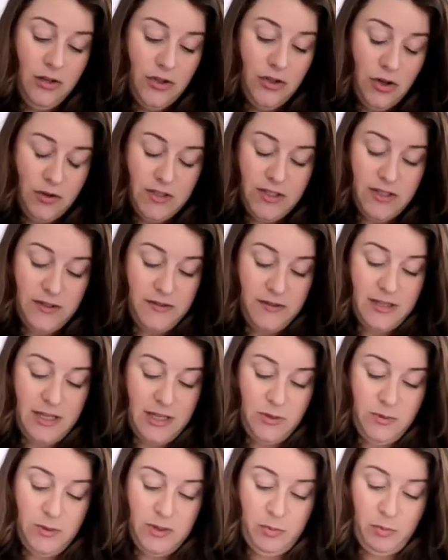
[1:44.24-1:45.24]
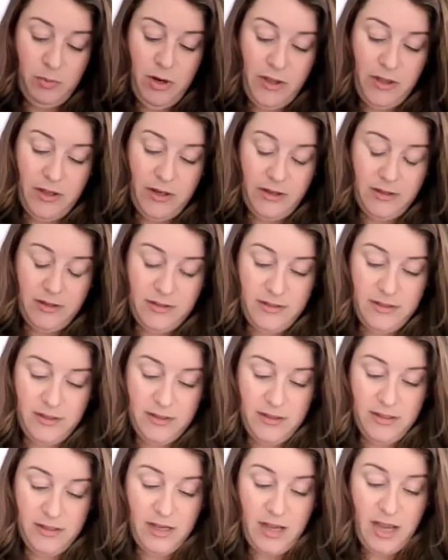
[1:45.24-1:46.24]
Joseph said to his brothers,
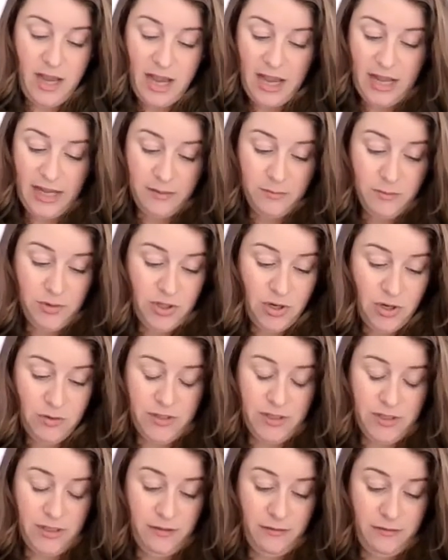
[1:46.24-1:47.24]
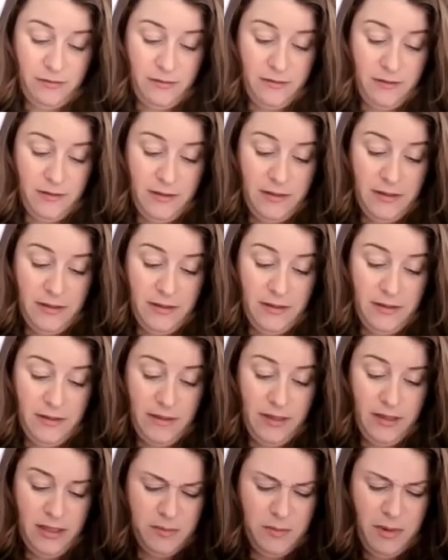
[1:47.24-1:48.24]
"I am Joseph.
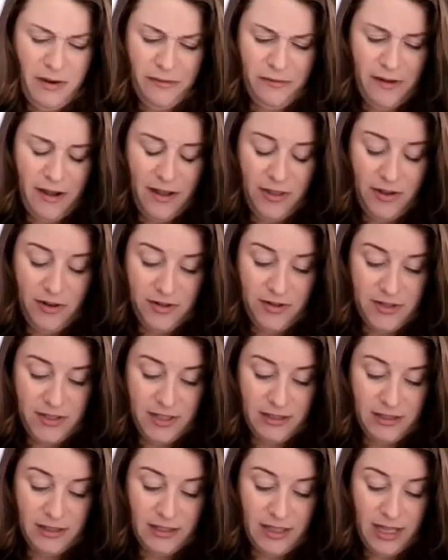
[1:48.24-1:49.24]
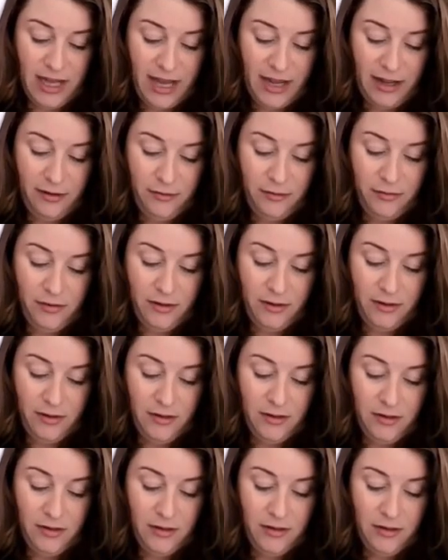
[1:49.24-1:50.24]
Is my father still alive?"
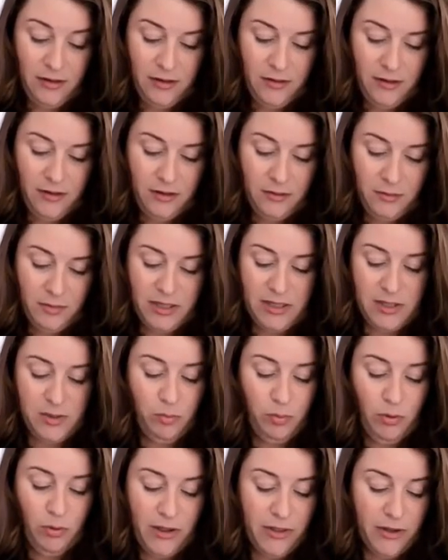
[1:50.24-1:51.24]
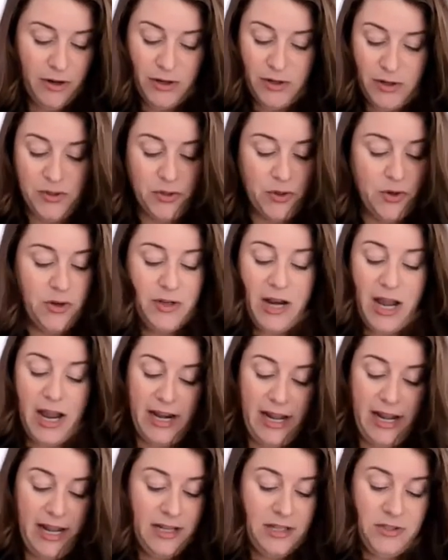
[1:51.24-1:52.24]
But his brothers could
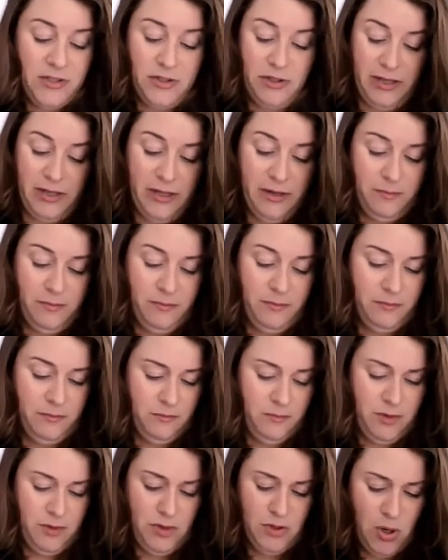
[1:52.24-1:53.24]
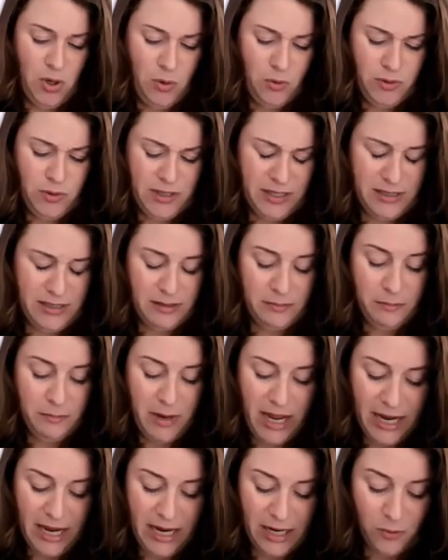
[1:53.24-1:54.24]
not answer him, so
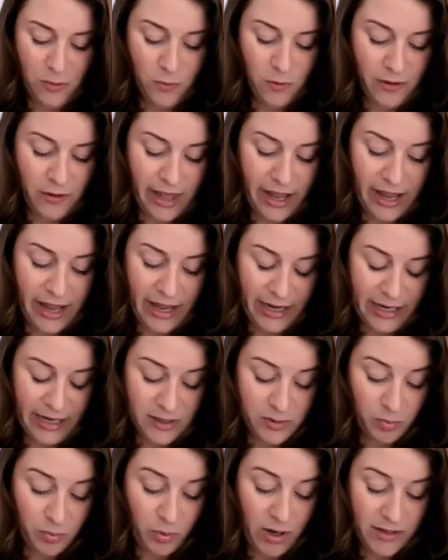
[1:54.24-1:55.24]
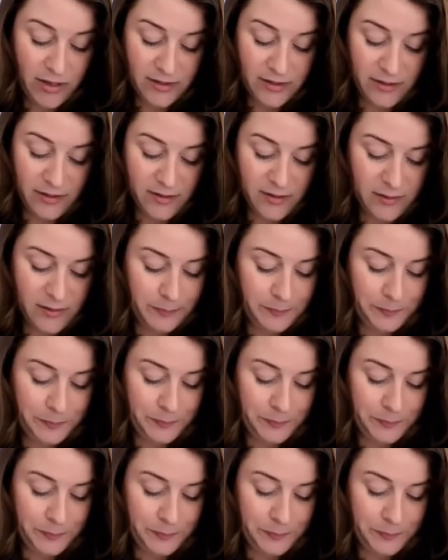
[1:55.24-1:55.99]
dismayed were they at his presence.